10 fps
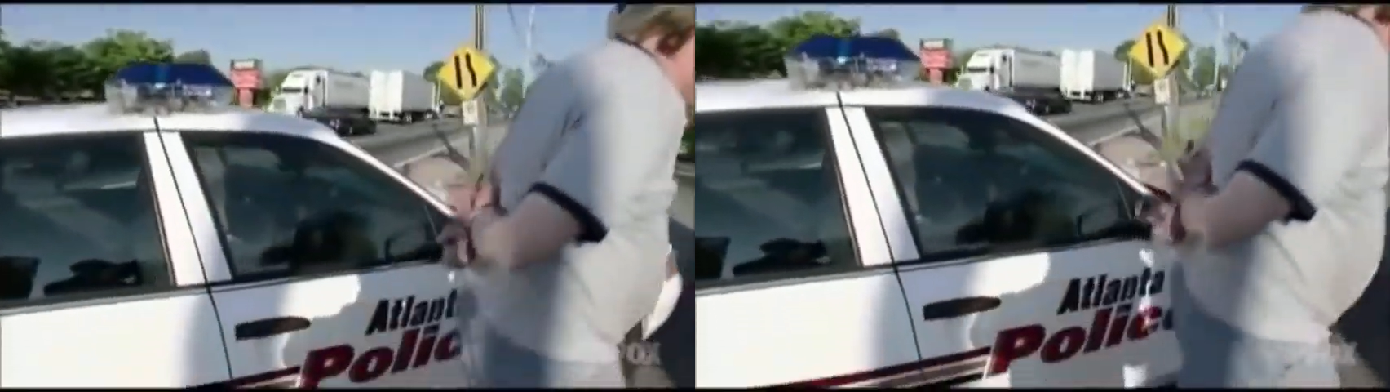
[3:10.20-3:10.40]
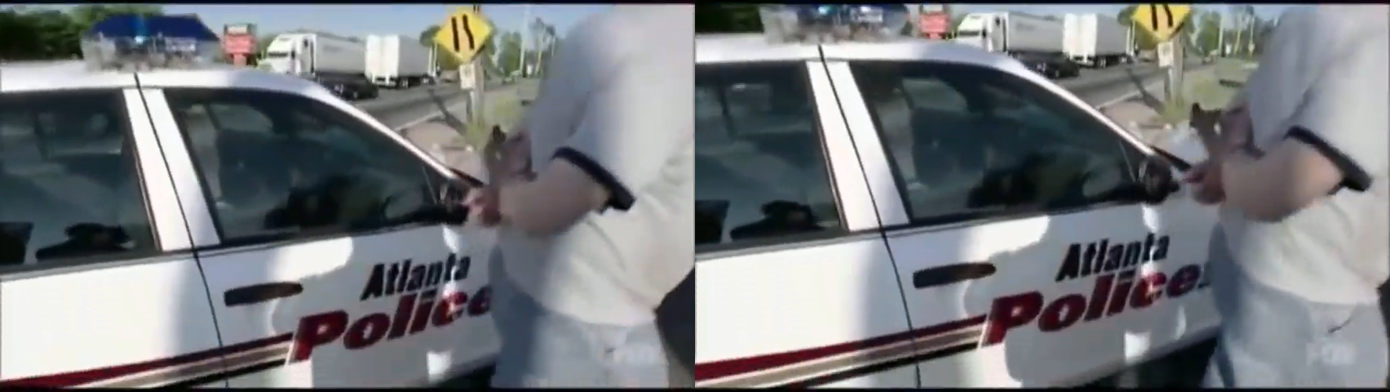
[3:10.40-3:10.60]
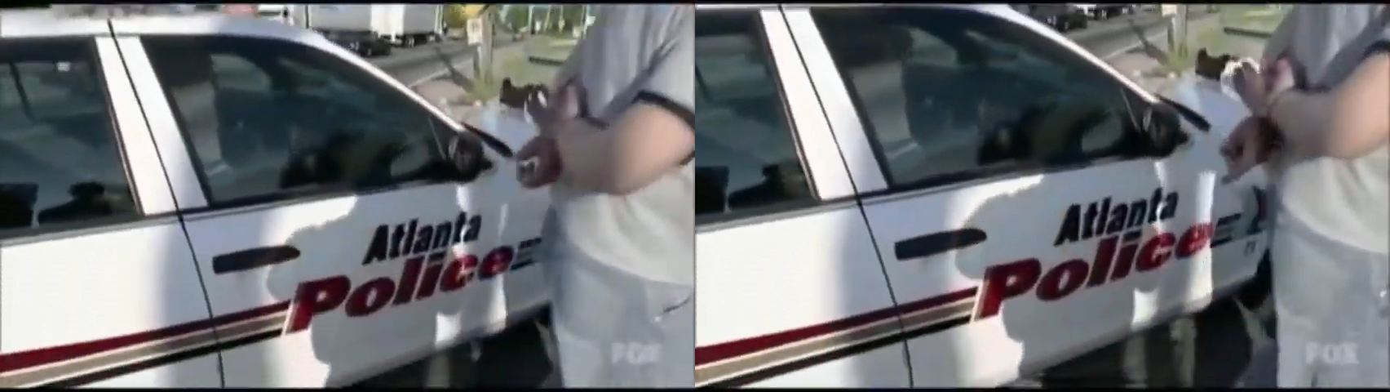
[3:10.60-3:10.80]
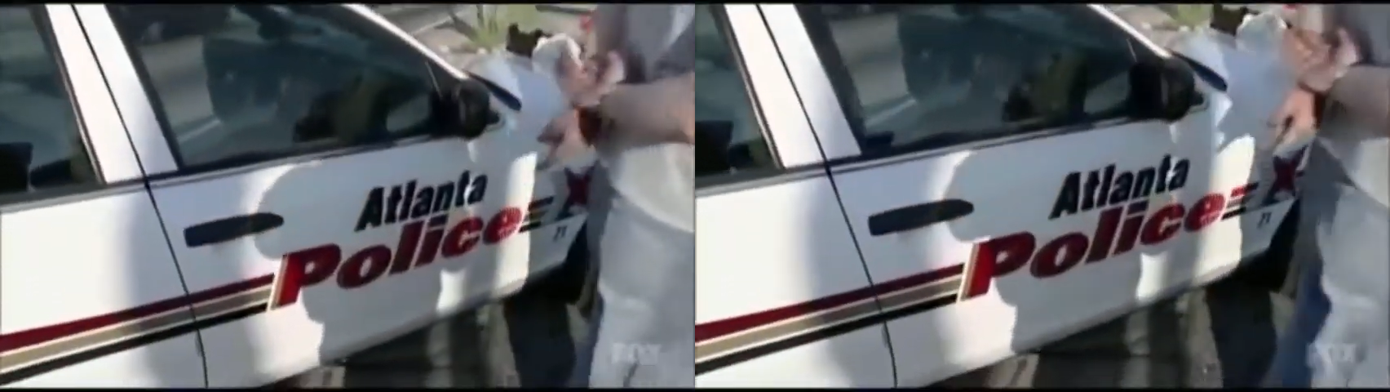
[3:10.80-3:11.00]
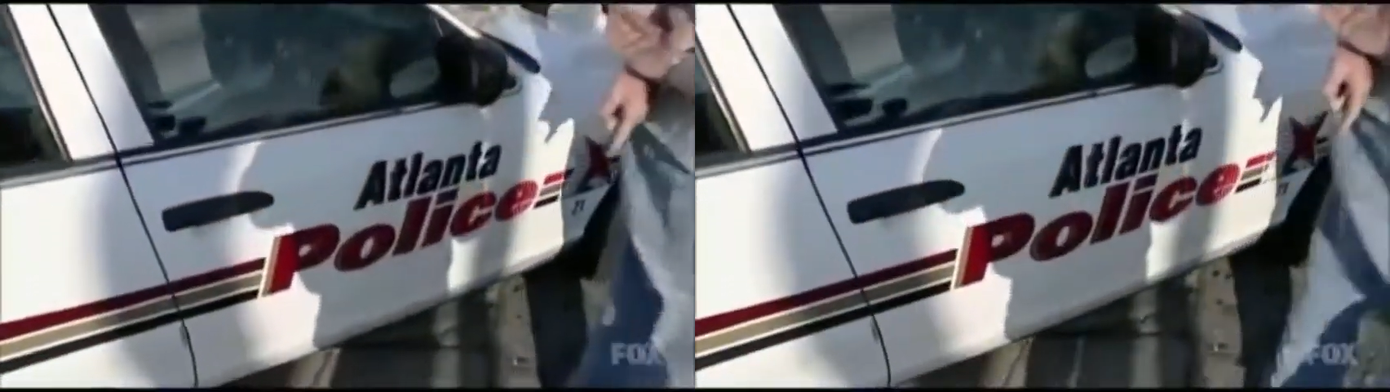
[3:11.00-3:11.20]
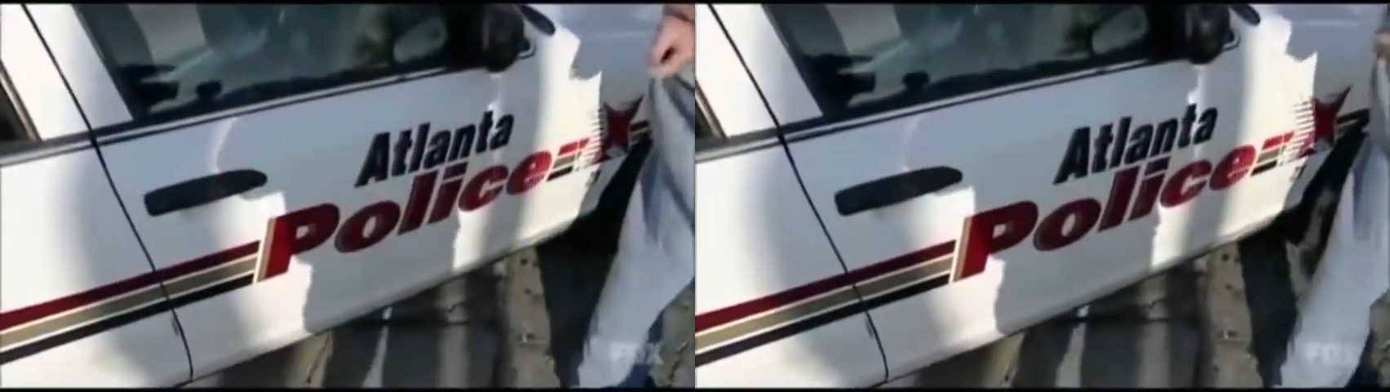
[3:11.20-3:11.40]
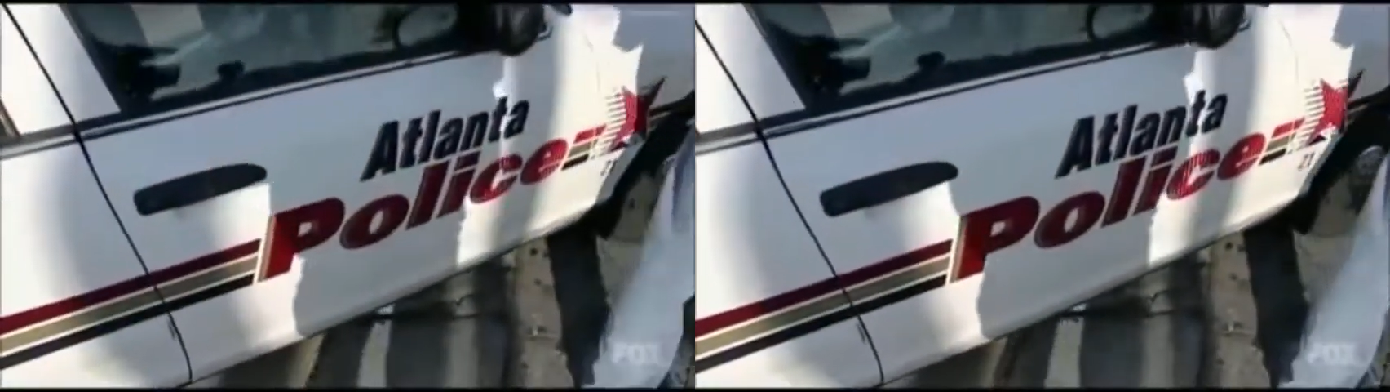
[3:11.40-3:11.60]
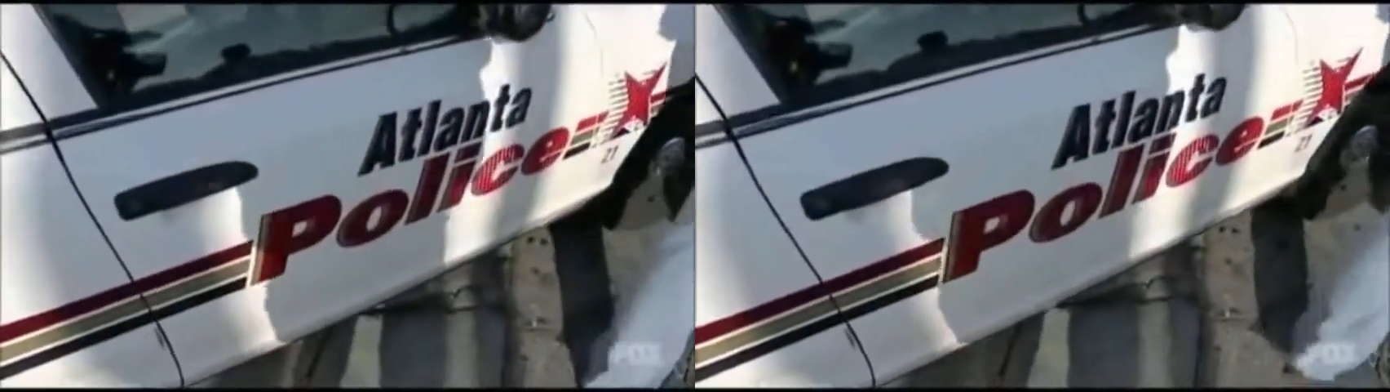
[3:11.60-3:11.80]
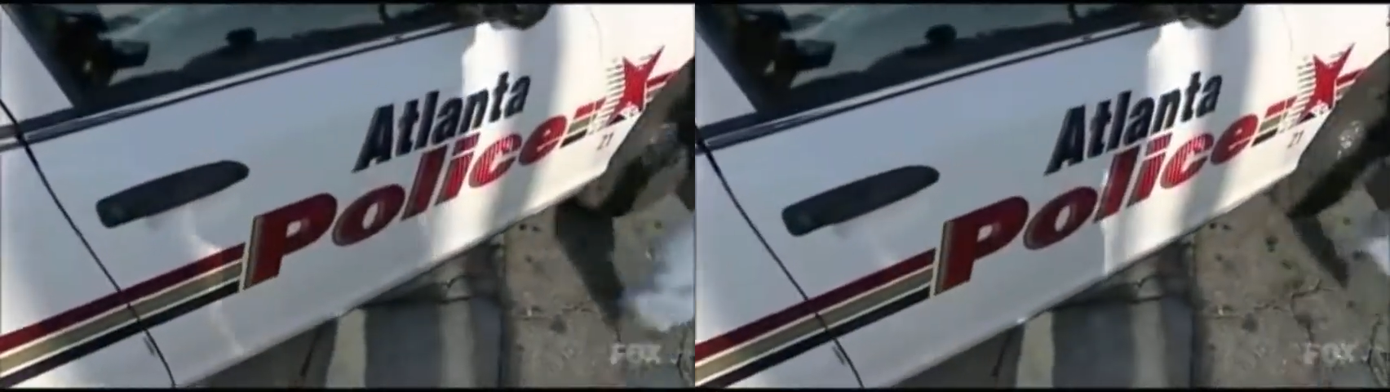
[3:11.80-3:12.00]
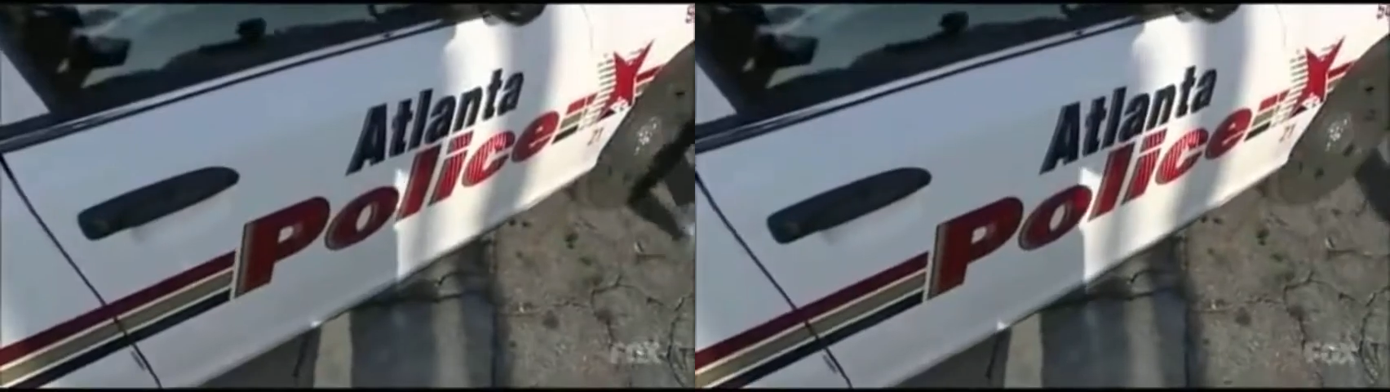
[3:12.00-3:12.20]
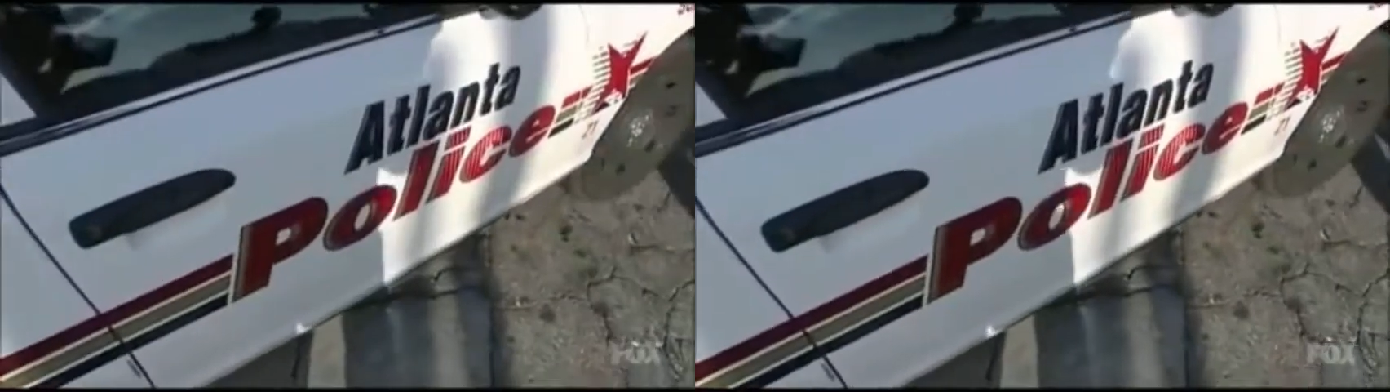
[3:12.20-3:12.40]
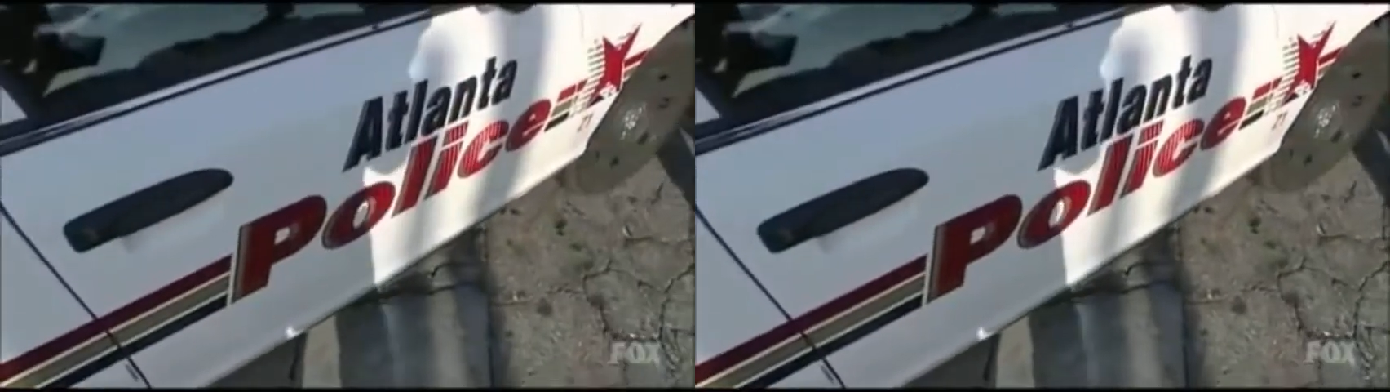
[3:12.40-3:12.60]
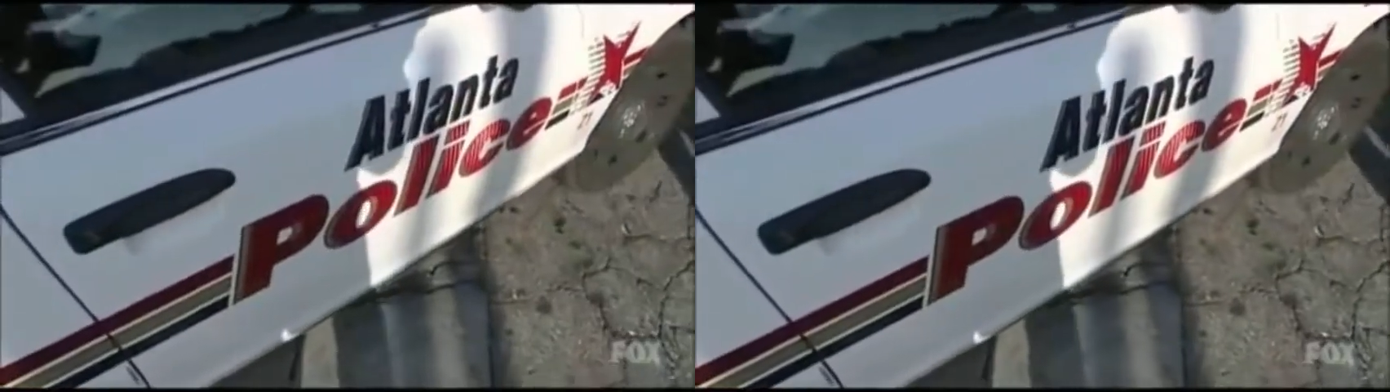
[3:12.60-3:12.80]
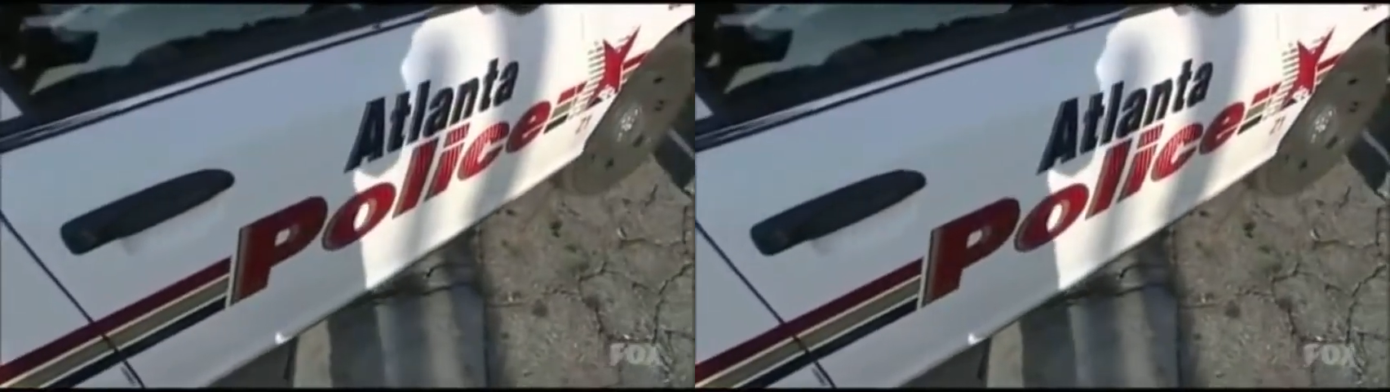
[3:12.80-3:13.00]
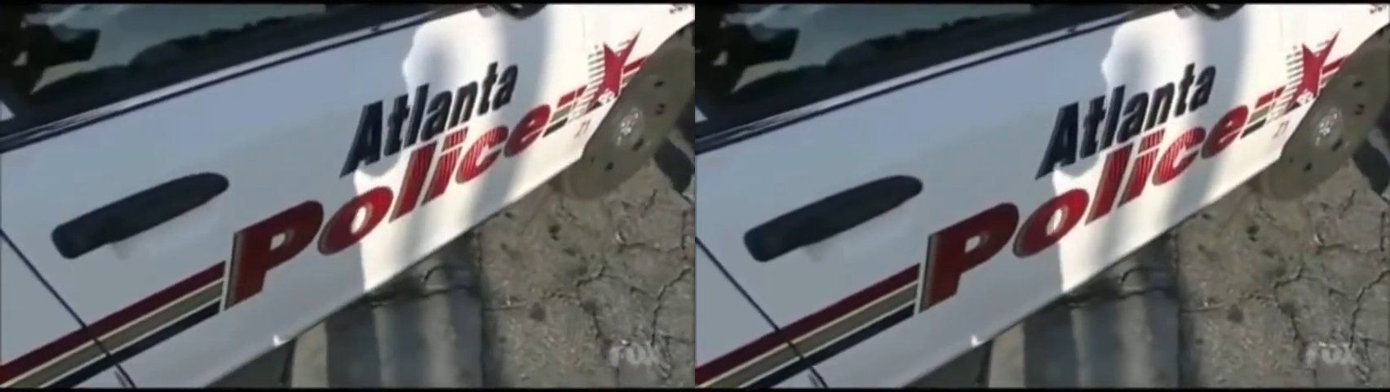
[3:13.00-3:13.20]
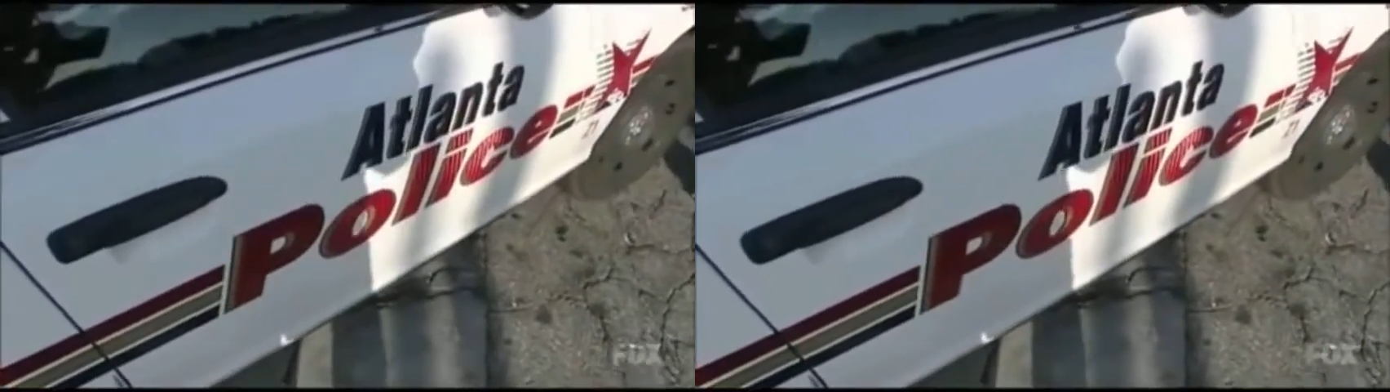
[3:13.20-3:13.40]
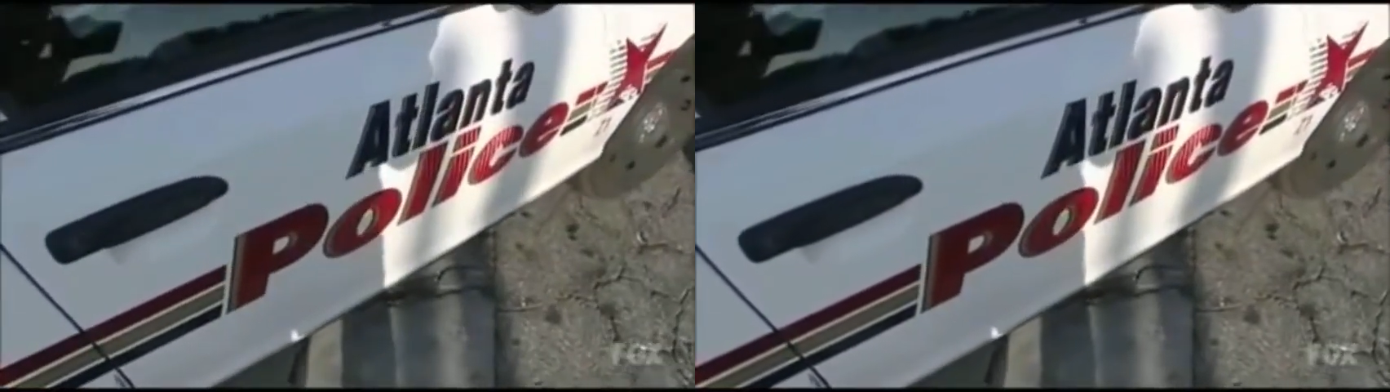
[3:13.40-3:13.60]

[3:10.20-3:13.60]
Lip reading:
[unreadable: no face in view]